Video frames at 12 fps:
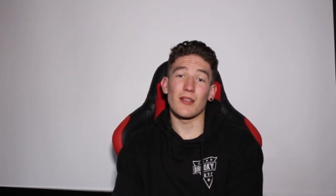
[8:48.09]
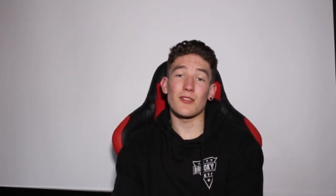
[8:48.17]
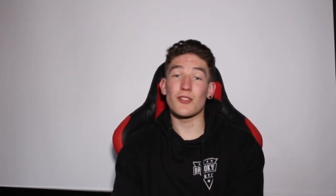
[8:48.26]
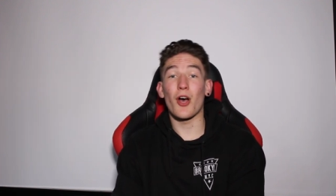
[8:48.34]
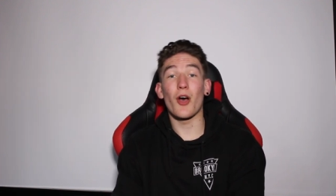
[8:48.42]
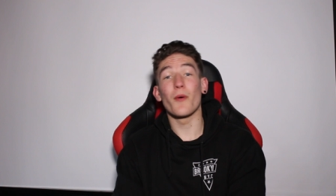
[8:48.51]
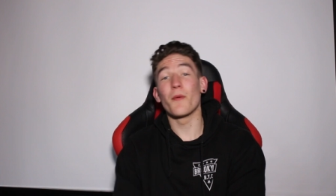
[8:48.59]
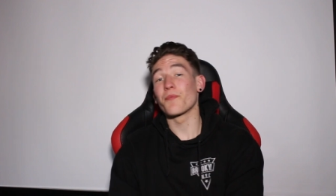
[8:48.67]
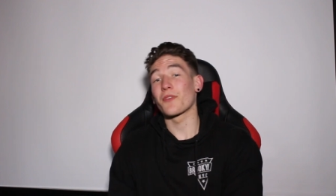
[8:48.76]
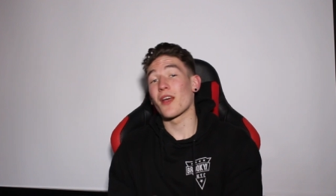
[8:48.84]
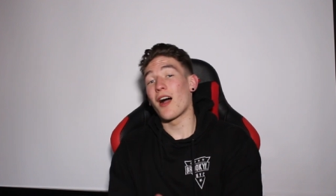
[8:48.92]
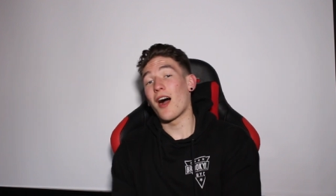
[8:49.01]
So
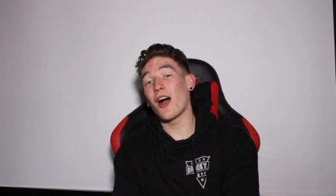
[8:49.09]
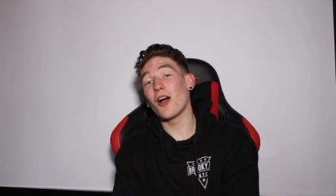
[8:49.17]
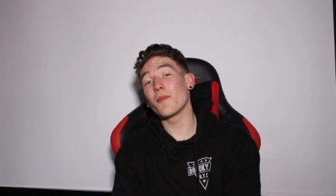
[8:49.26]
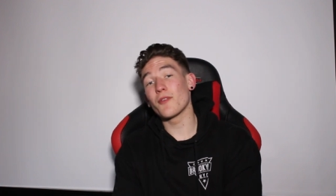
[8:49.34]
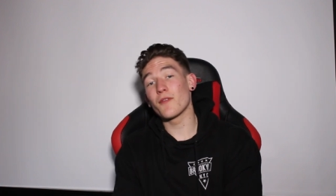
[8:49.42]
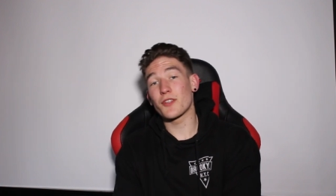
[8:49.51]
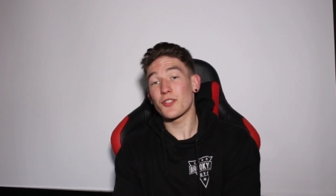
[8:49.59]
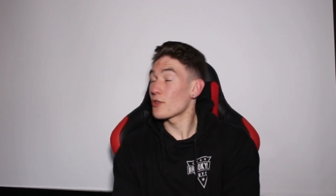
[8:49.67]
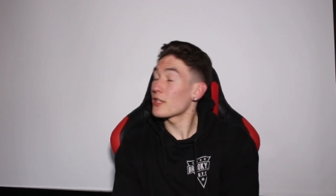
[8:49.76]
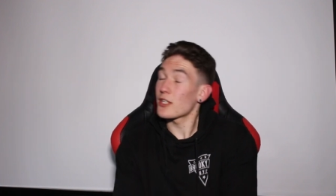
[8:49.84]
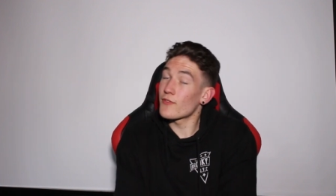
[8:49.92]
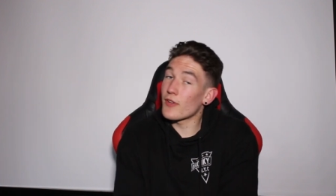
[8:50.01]
I hope you've
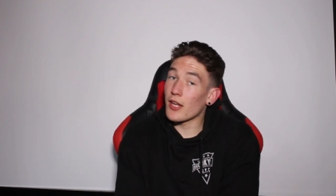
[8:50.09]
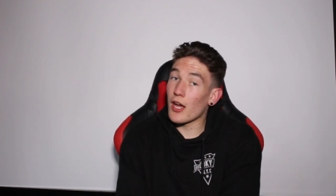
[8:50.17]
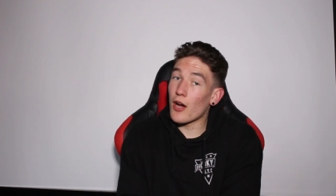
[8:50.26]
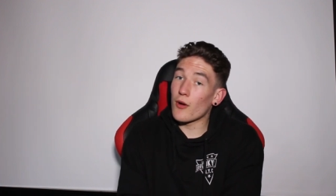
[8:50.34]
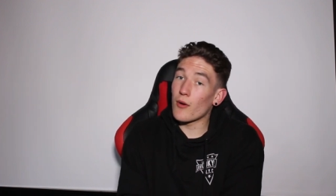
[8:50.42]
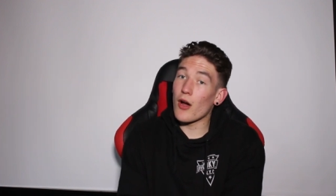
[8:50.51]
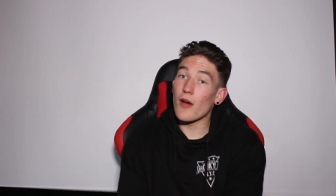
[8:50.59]
enjoyed this video.